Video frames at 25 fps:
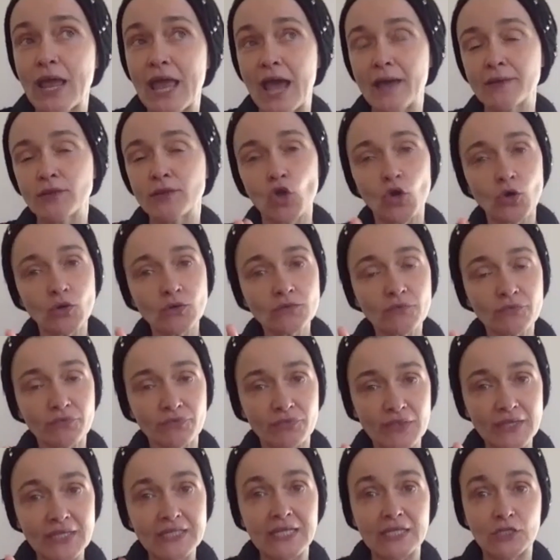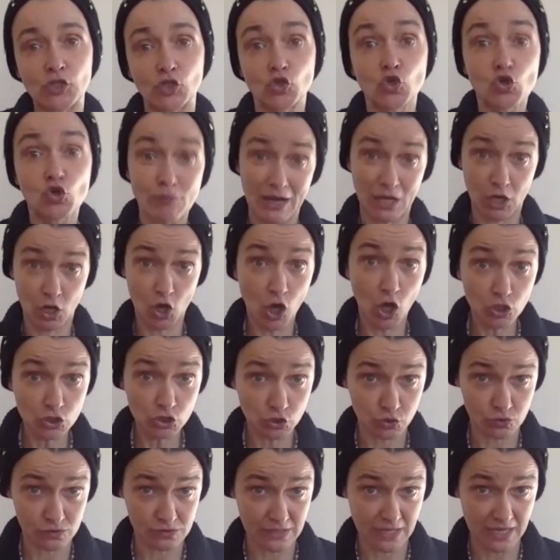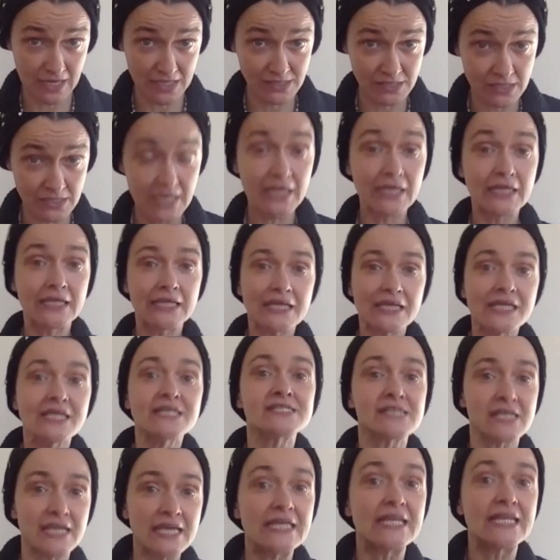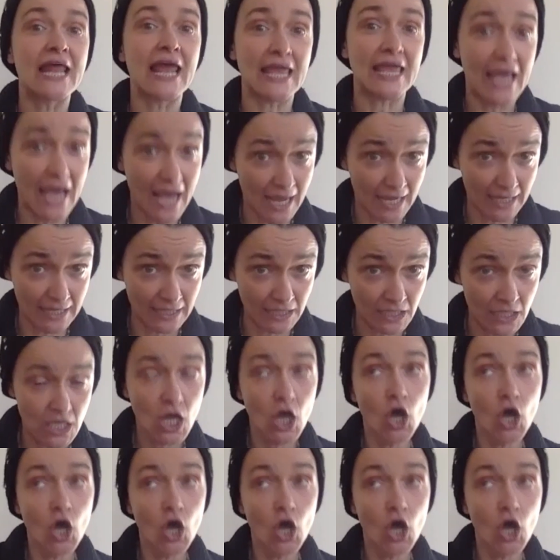I don't think that human consciousness is in AI.